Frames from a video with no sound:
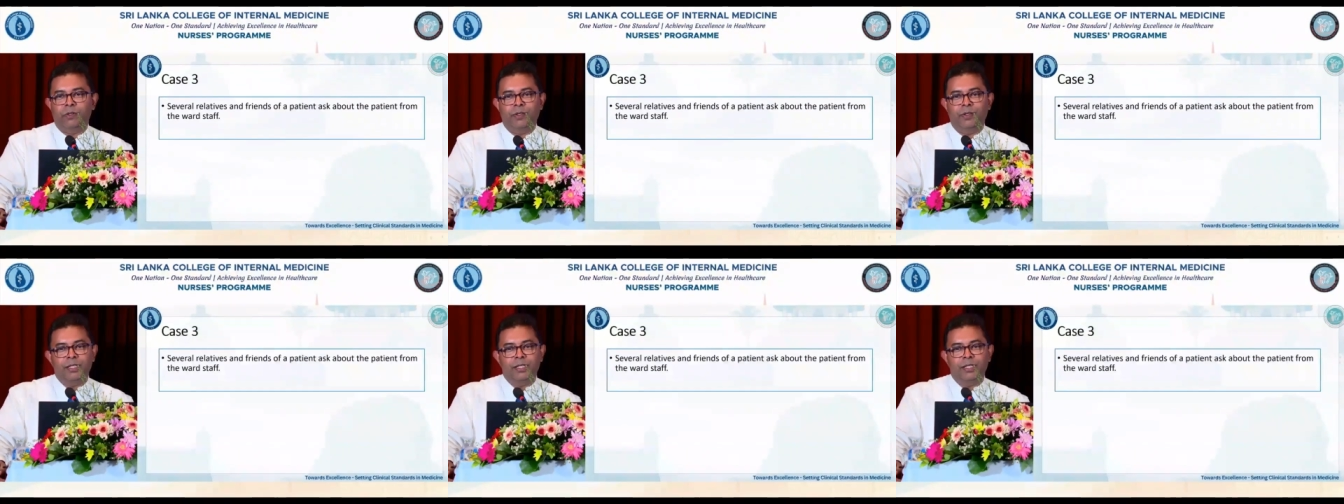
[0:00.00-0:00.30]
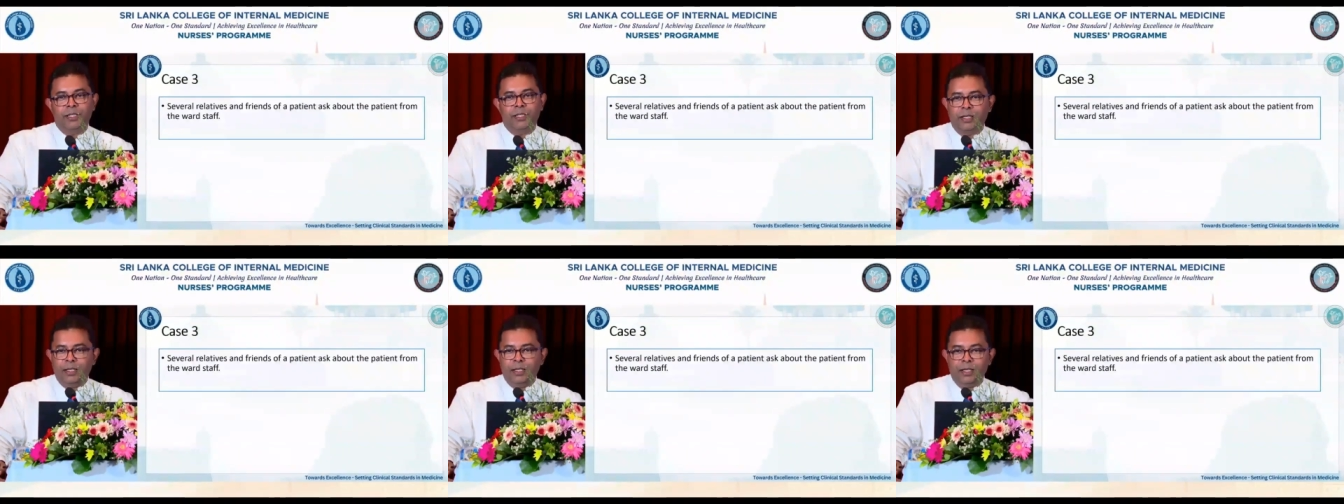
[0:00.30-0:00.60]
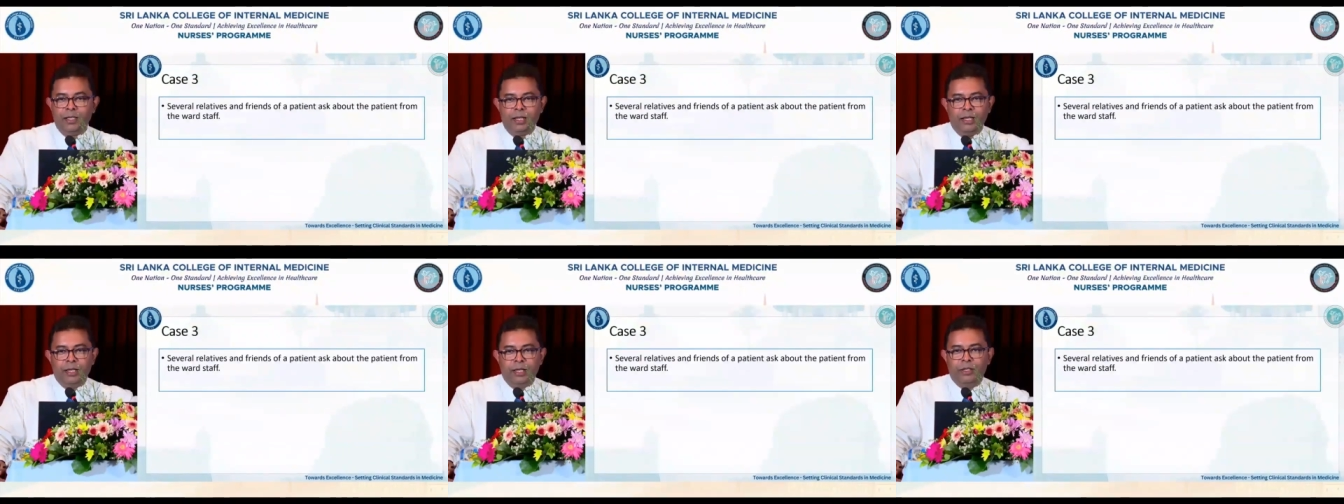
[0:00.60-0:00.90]
We will say,
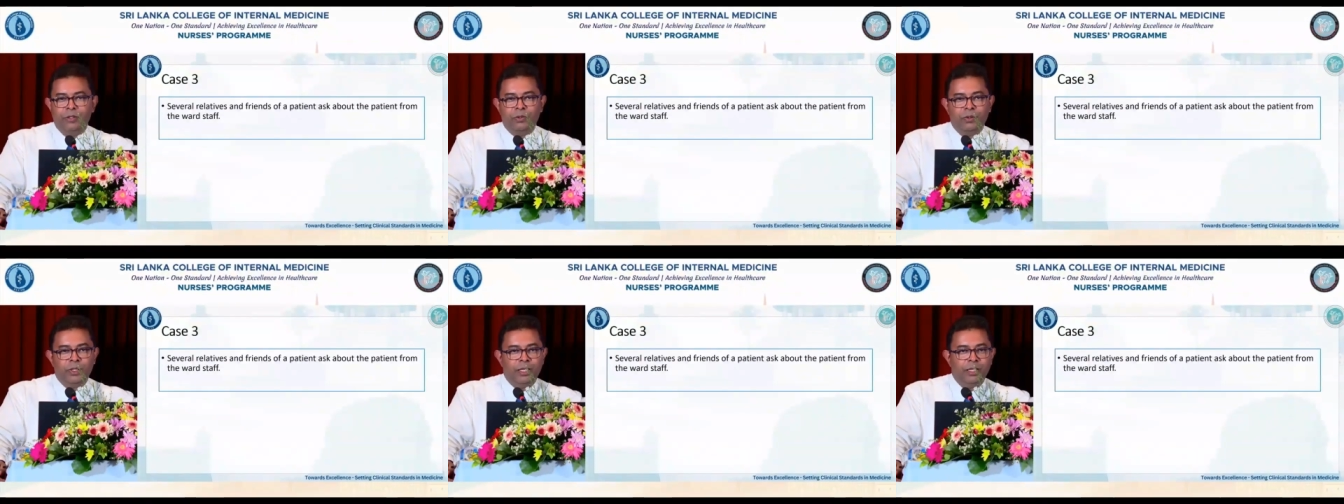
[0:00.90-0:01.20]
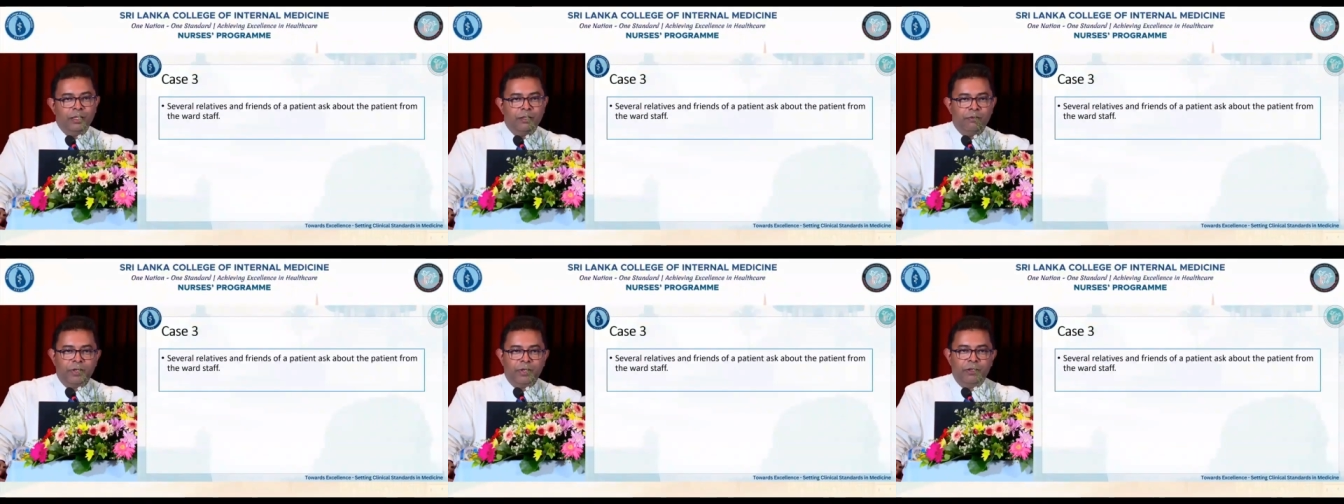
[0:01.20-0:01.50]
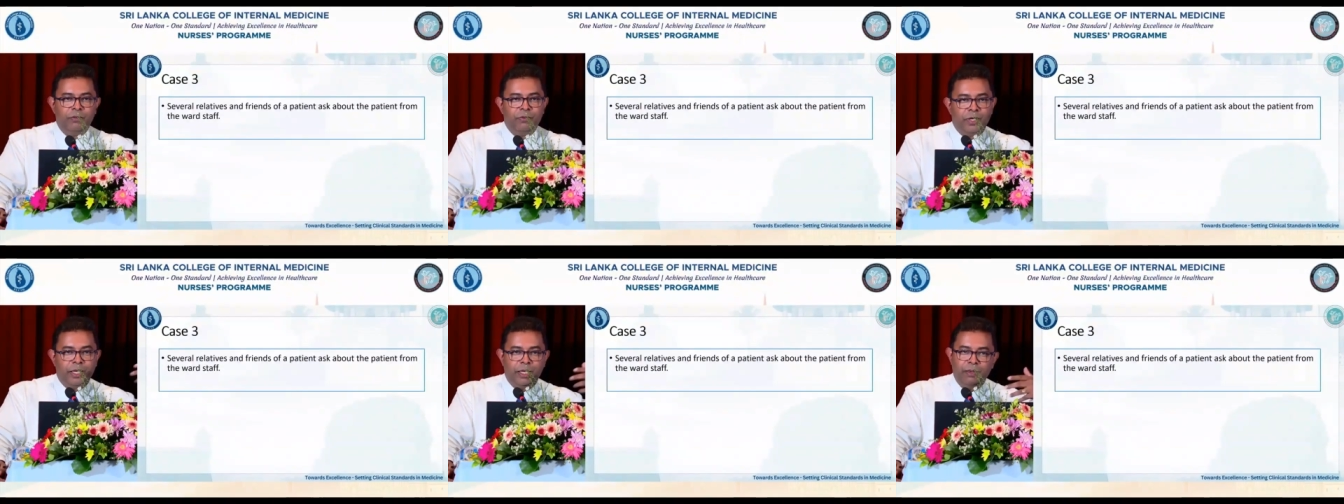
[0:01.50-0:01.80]
today the
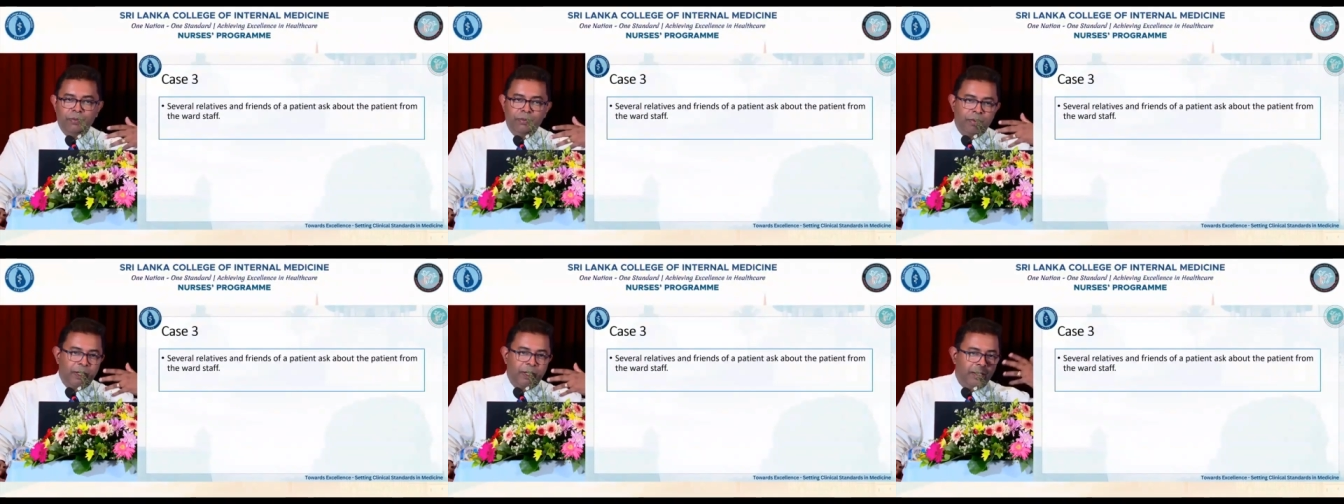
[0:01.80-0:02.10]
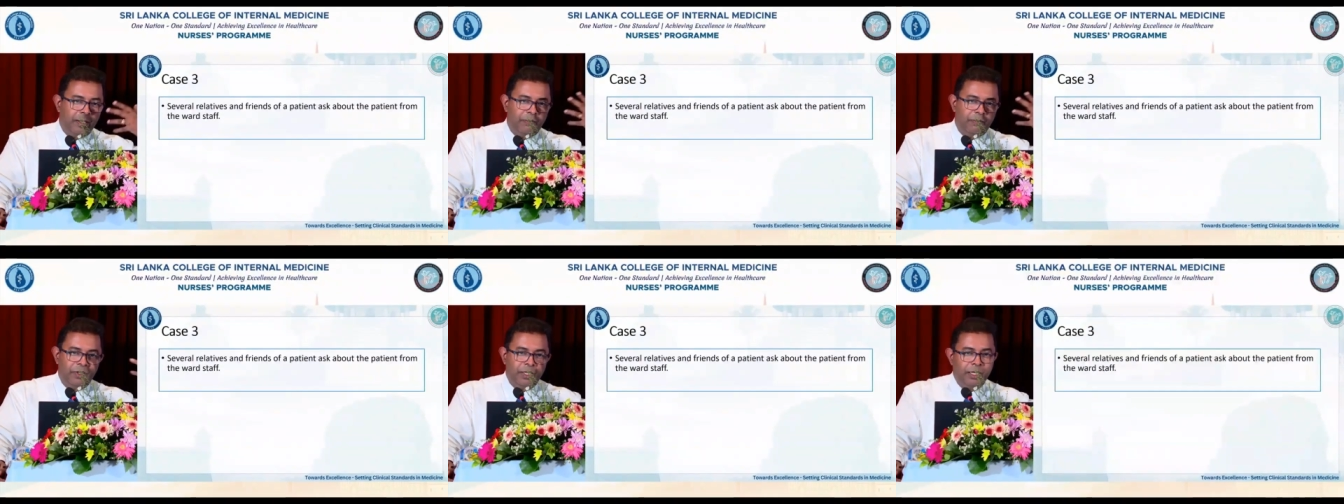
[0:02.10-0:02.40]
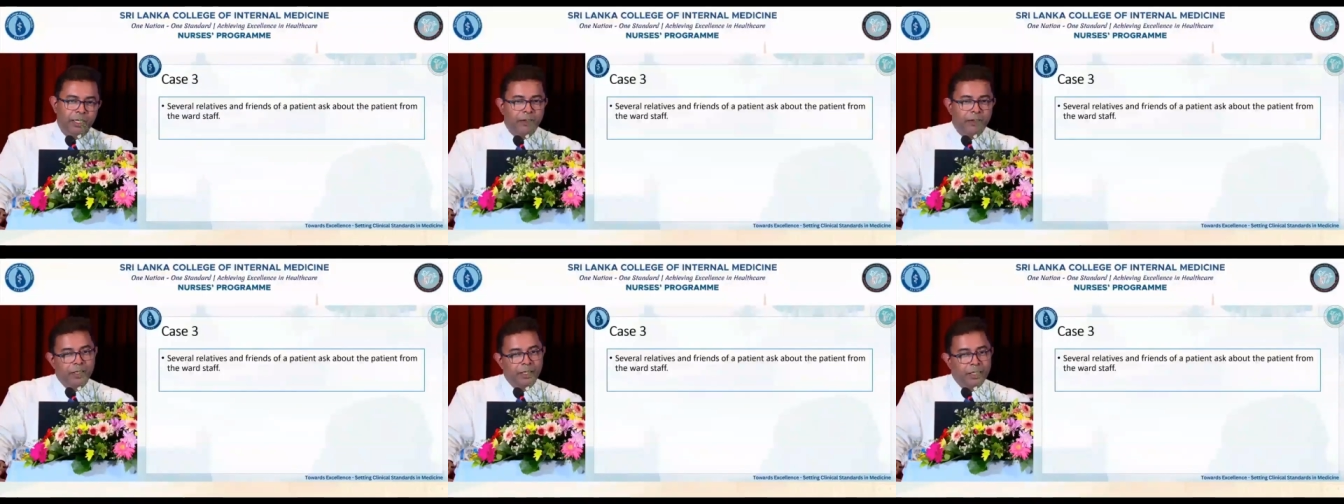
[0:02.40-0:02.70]
wife came, we
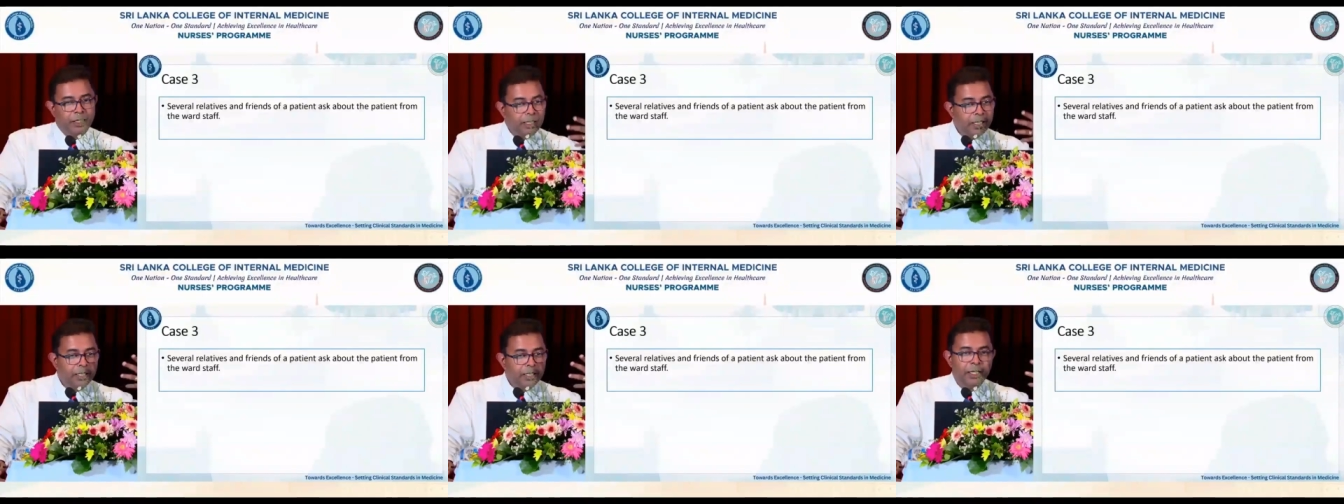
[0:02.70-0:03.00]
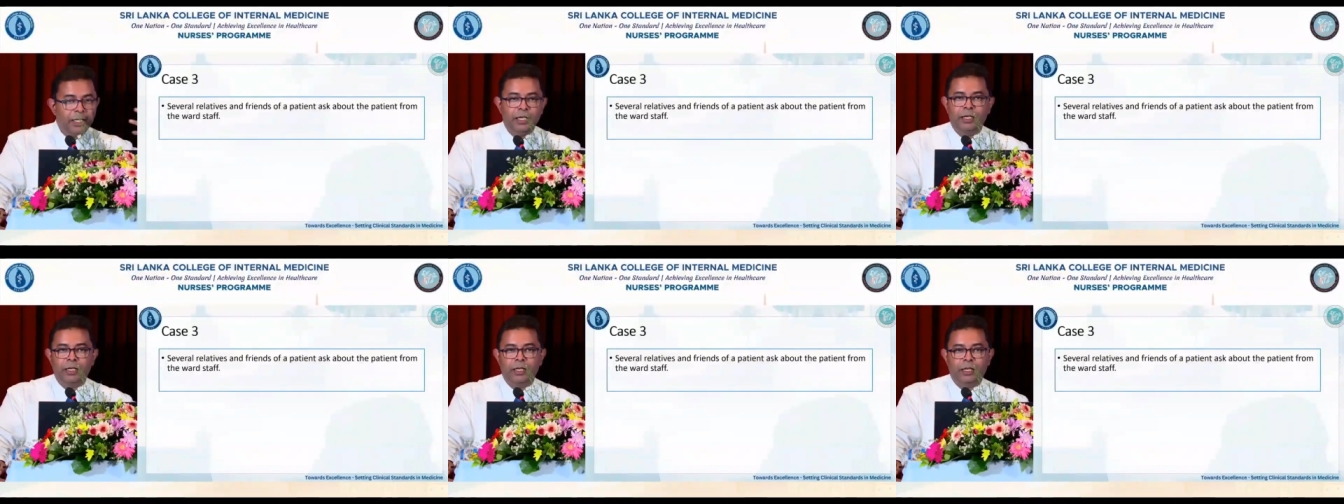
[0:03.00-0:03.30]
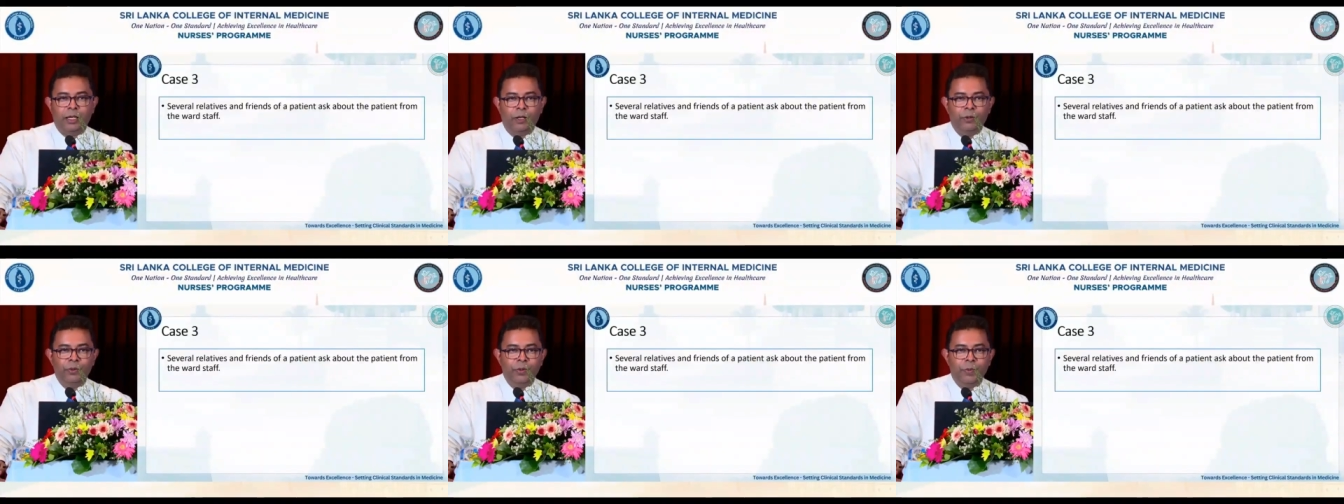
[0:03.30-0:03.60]
gave a detailed
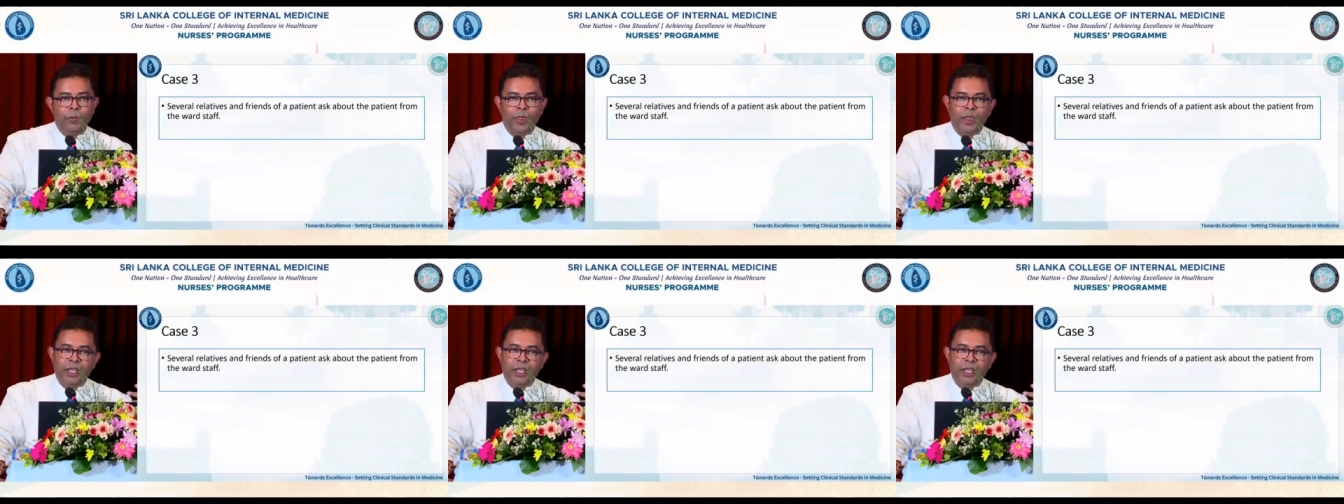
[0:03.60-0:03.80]
account.